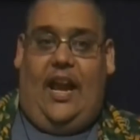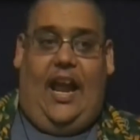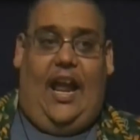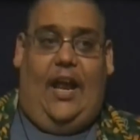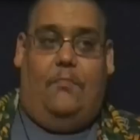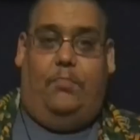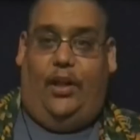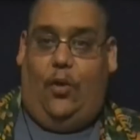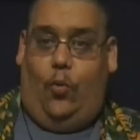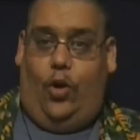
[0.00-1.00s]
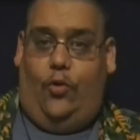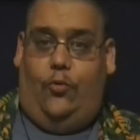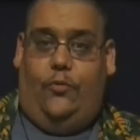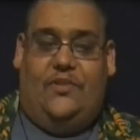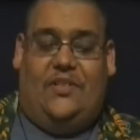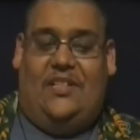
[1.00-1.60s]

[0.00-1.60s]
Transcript: and bullet wounds,